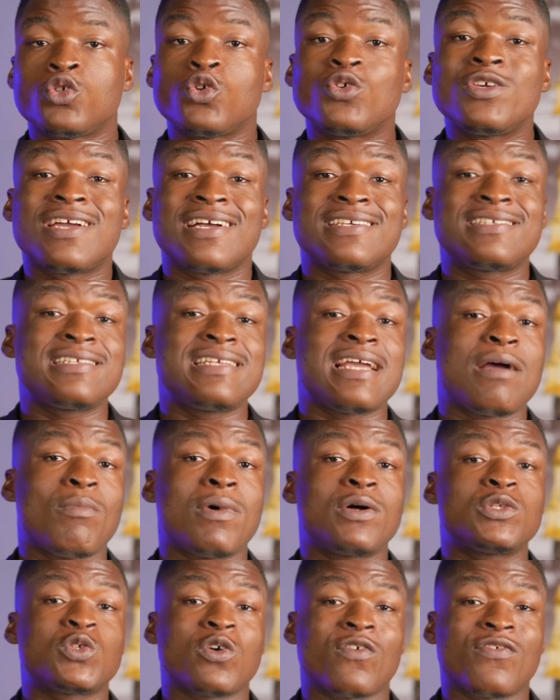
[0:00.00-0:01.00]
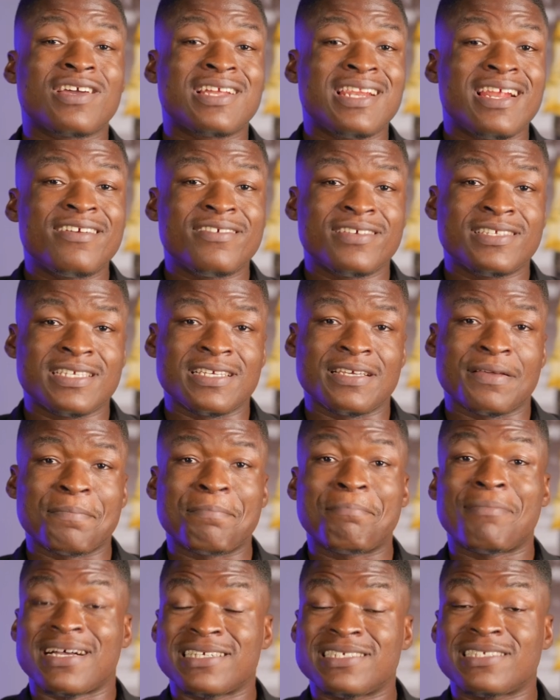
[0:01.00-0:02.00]
So you can see the amount of clarity
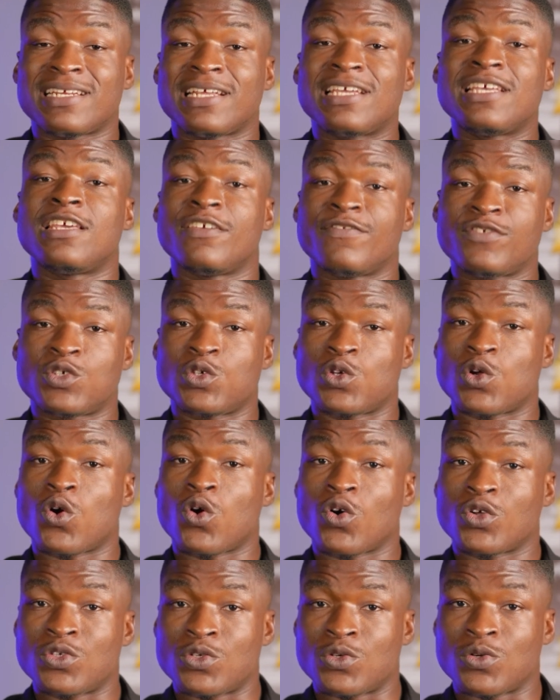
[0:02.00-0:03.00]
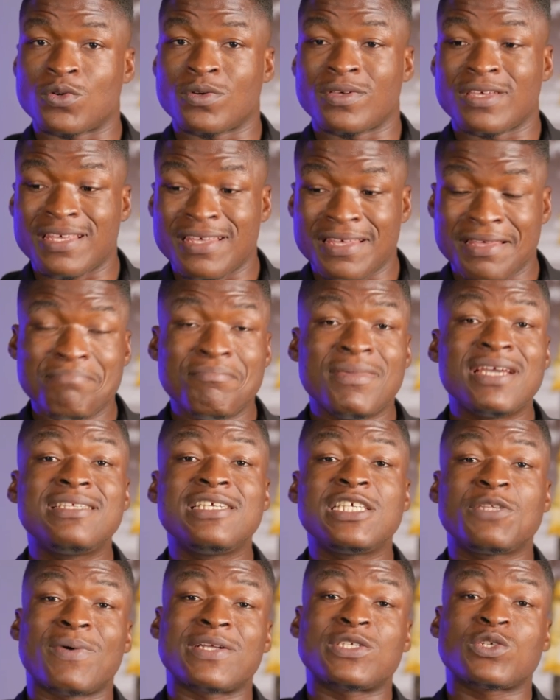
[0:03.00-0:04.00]
mastering gives to your audio. It made
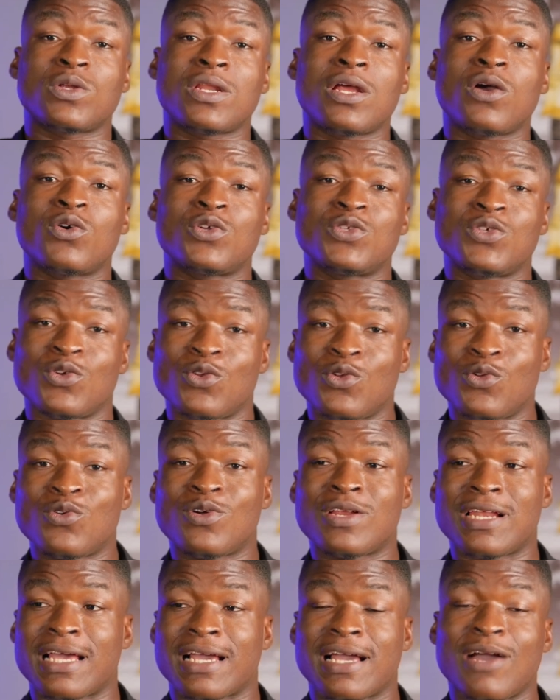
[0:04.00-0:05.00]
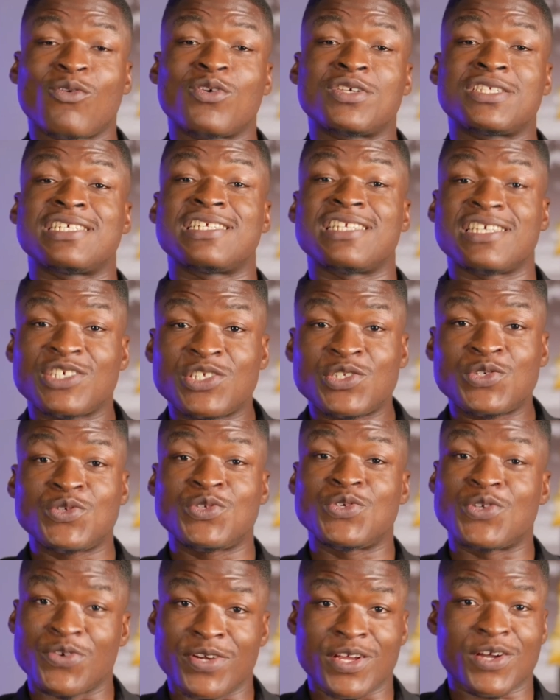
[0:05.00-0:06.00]
this particular audio look like I was in the
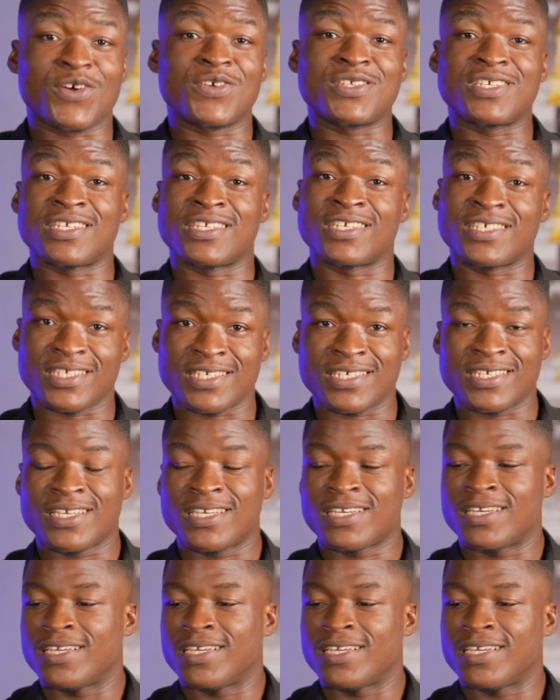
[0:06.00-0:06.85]
studio recording it.